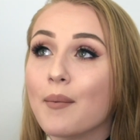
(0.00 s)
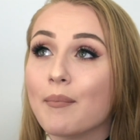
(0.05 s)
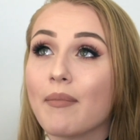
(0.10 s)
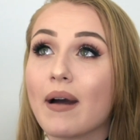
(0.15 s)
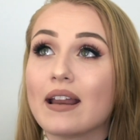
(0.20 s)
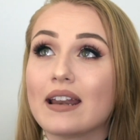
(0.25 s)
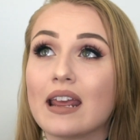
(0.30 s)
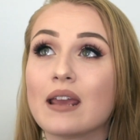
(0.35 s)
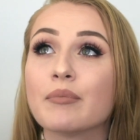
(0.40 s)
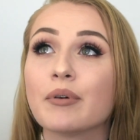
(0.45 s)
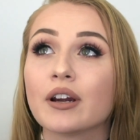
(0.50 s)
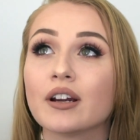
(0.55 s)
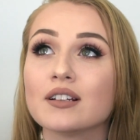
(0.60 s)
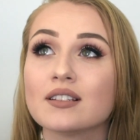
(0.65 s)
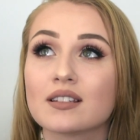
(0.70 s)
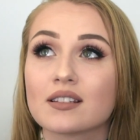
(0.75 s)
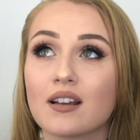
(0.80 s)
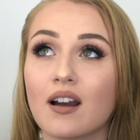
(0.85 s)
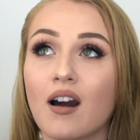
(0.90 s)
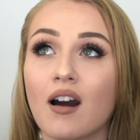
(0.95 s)
My
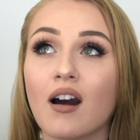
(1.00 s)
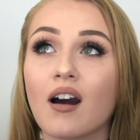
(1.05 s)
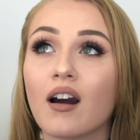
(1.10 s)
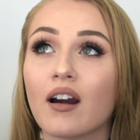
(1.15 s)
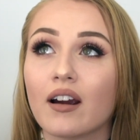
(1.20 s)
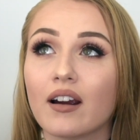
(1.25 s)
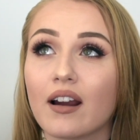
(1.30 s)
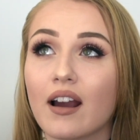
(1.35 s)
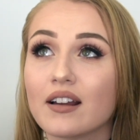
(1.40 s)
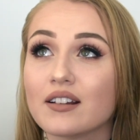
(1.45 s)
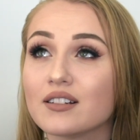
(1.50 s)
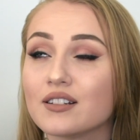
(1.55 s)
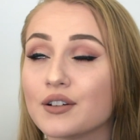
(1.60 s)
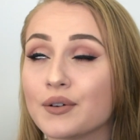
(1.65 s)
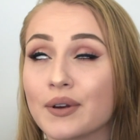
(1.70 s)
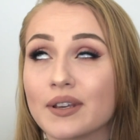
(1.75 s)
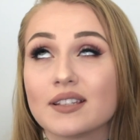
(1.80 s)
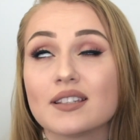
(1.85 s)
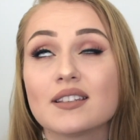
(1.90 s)
neighbors are doing